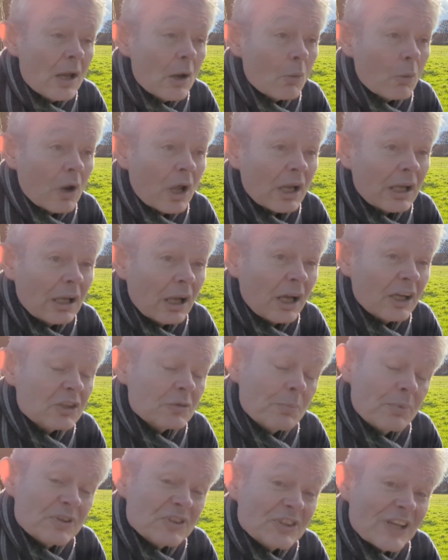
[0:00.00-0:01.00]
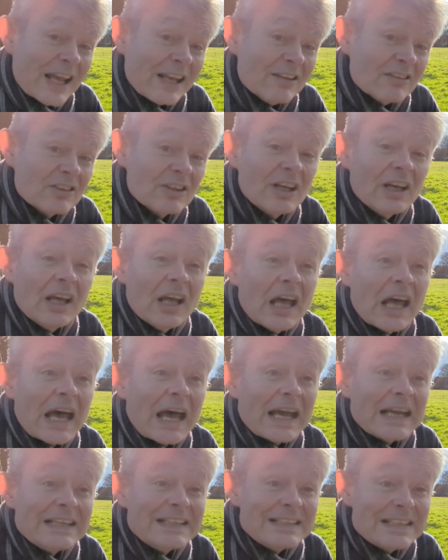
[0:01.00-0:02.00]
Well, I'd like to present
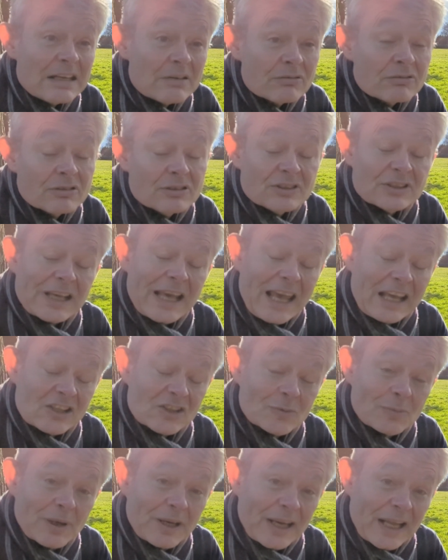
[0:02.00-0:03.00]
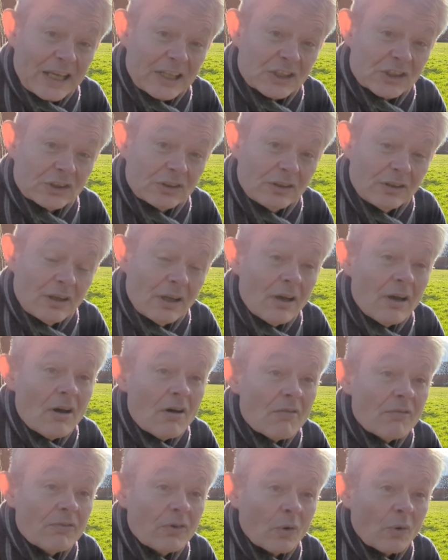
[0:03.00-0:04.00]
a different explanation
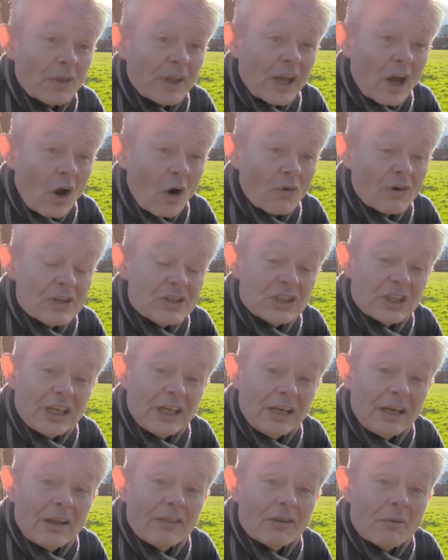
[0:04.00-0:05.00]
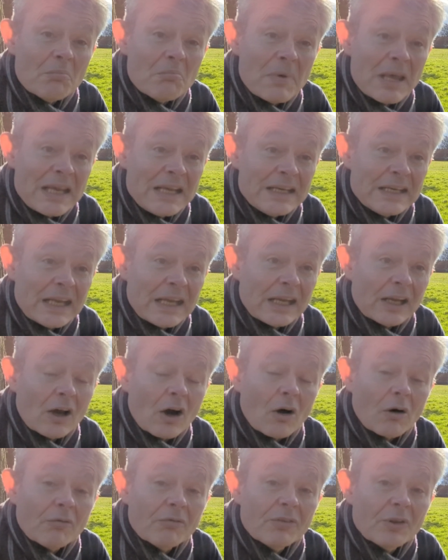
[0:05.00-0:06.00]
for the origin, the meaning
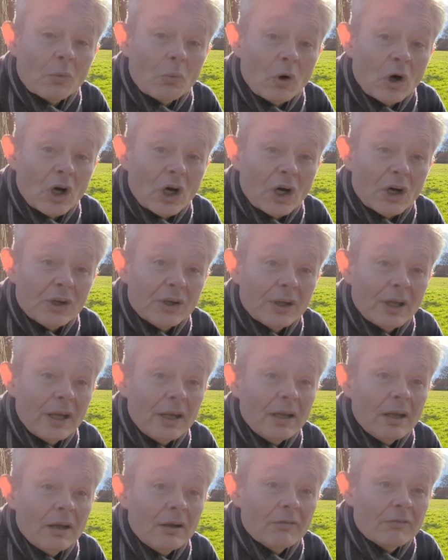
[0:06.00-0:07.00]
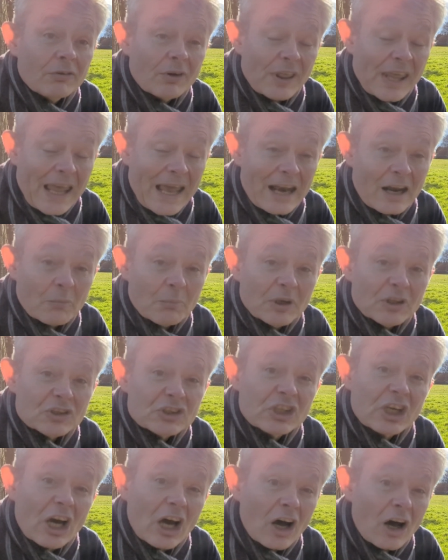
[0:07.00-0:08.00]
of the word for the element
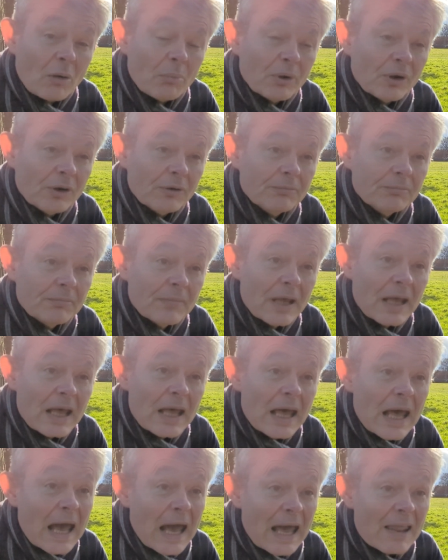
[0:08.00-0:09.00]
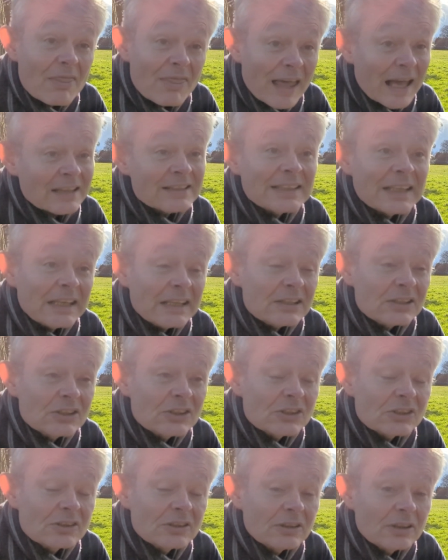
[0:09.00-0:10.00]
carbon. And that
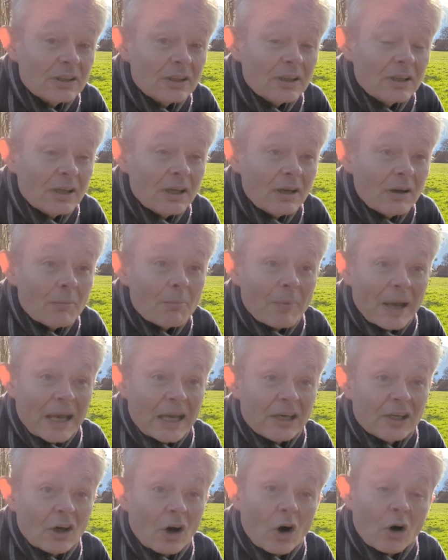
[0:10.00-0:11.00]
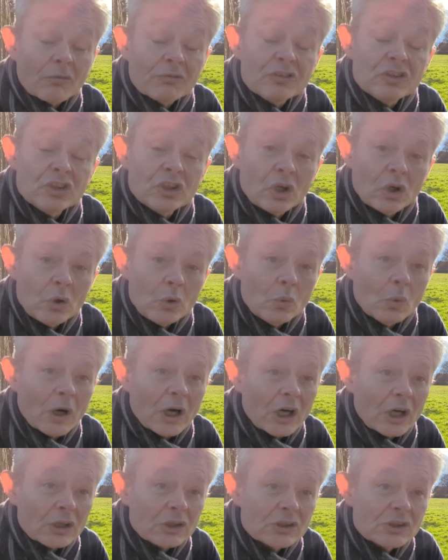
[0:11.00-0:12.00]
is made of two
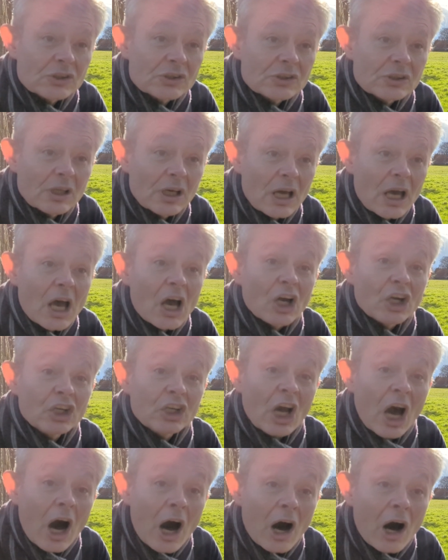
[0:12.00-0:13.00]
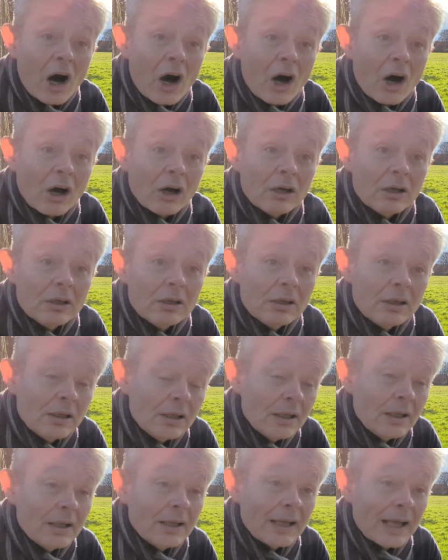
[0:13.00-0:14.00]
words, car
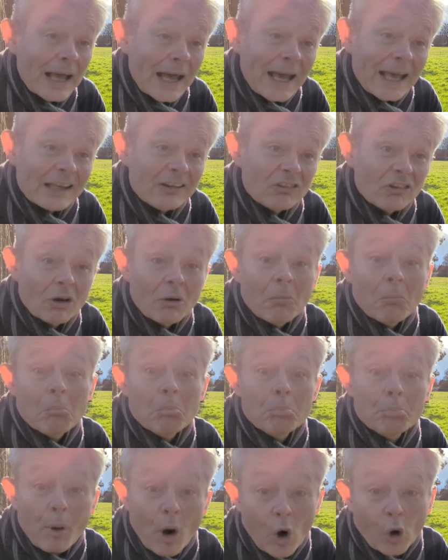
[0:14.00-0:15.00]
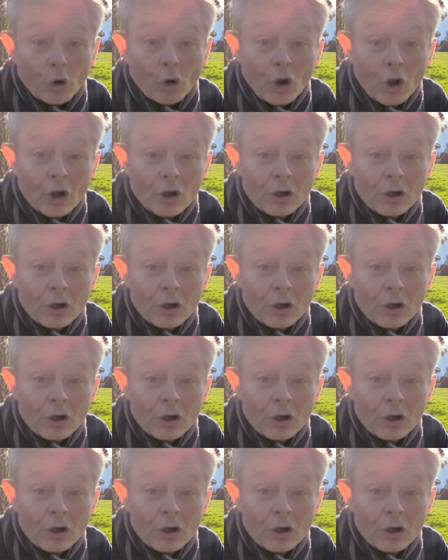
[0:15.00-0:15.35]
and bon.